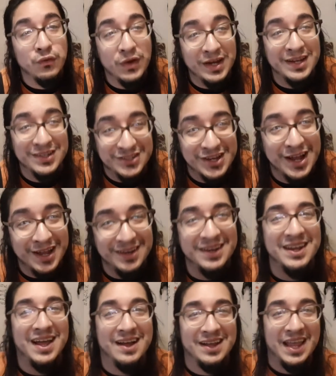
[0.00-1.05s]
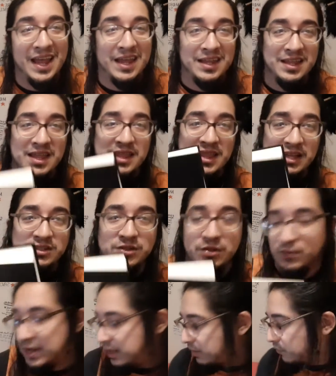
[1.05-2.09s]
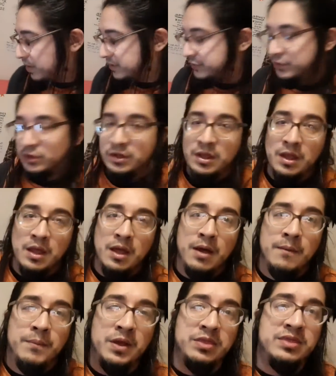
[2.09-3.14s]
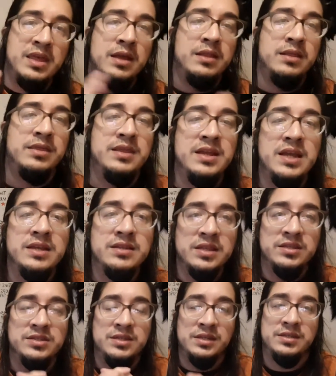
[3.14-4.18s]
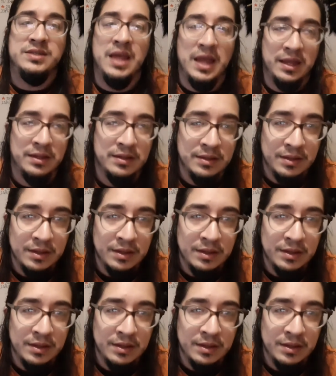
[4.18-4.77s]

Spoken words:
reading John, okay? That's the wet your whistle. But needless to say,